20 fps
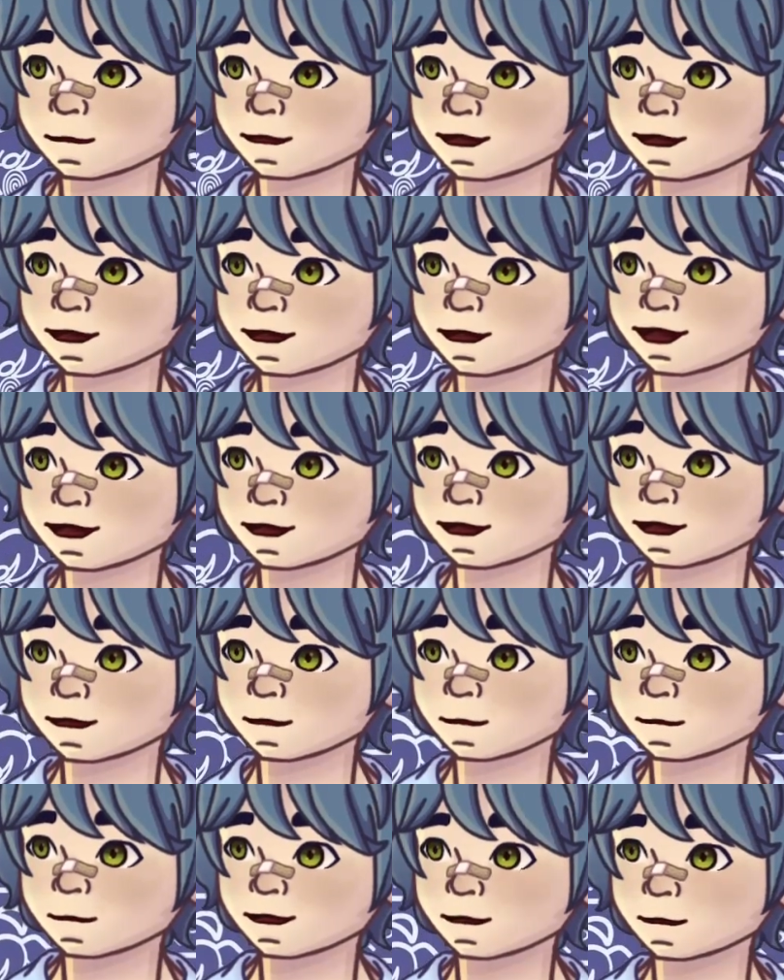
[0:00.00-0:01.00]
other
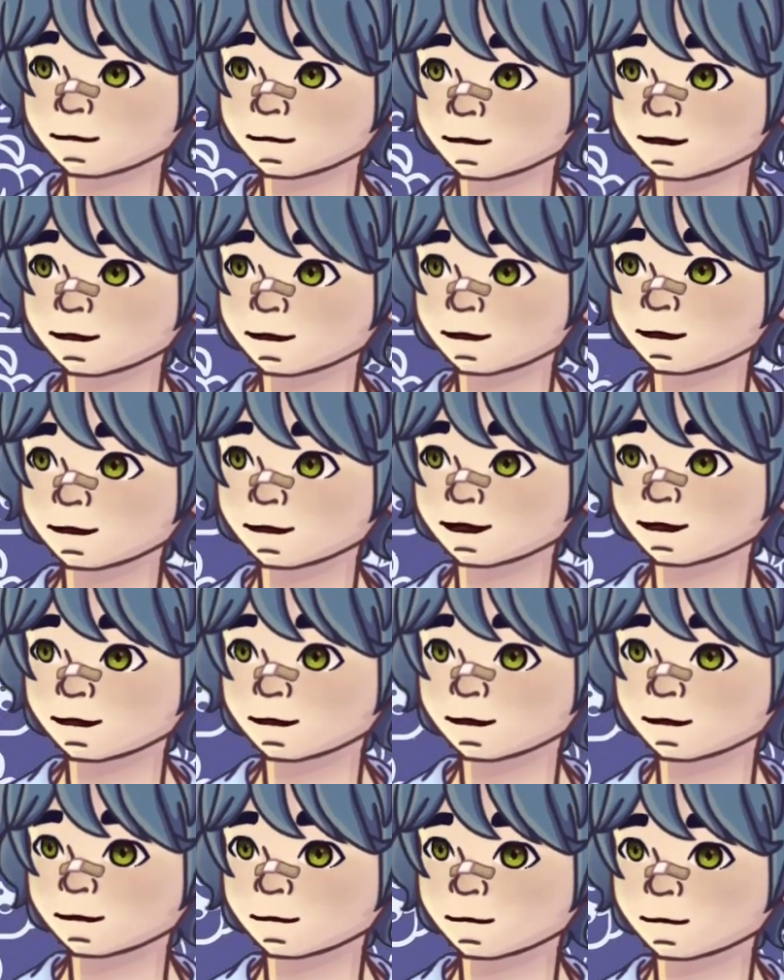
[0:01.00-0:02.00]
artists had canon her
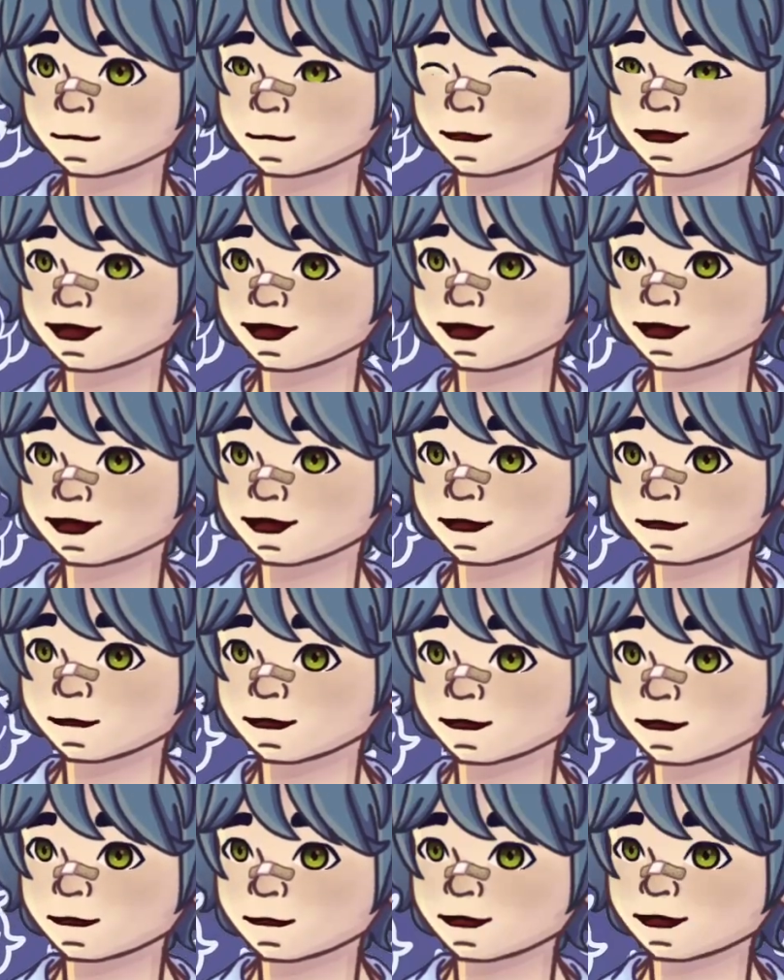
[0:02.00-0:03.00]
race, but kept
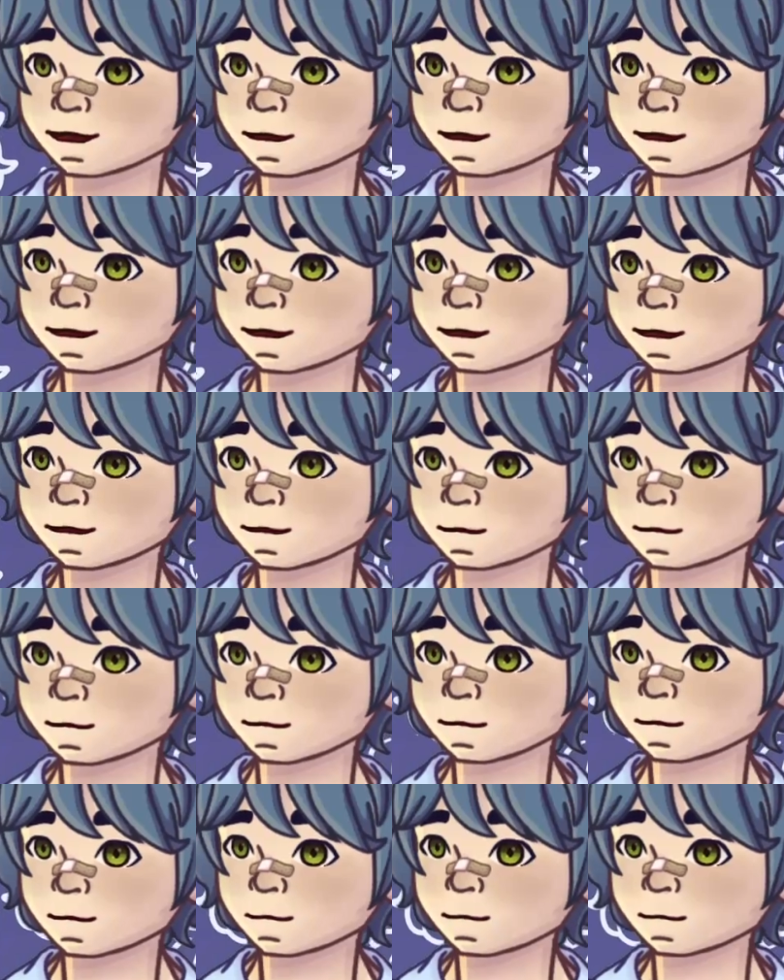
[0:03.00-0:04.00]
coming back to Asian.